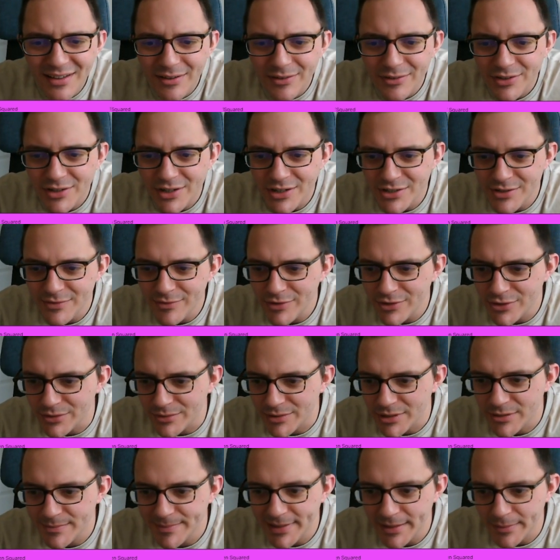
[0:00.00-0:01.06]
Just go over the top,
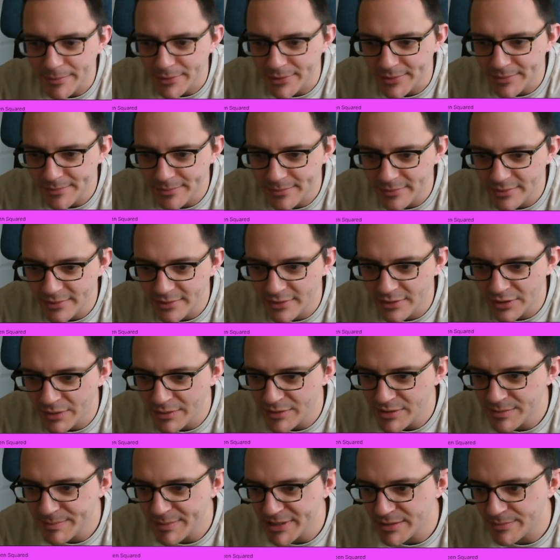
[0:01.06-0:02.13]
because I played the 1. No
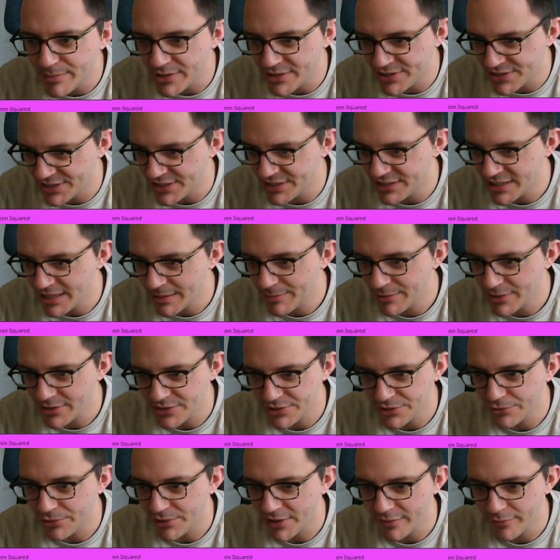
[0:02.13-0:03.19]
space for the 6, yep, because I
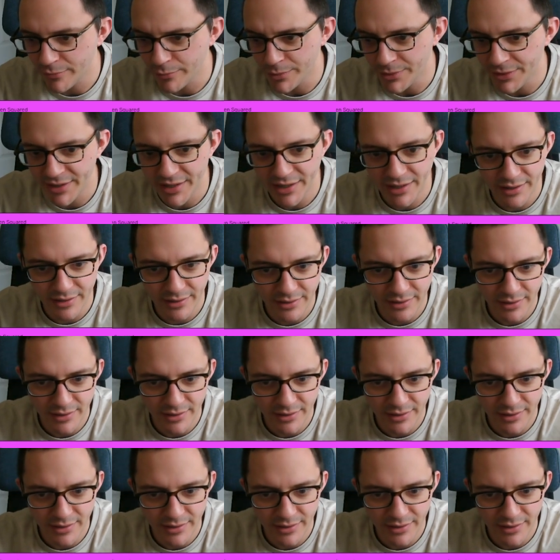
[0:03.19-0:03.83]
already have a 1 there.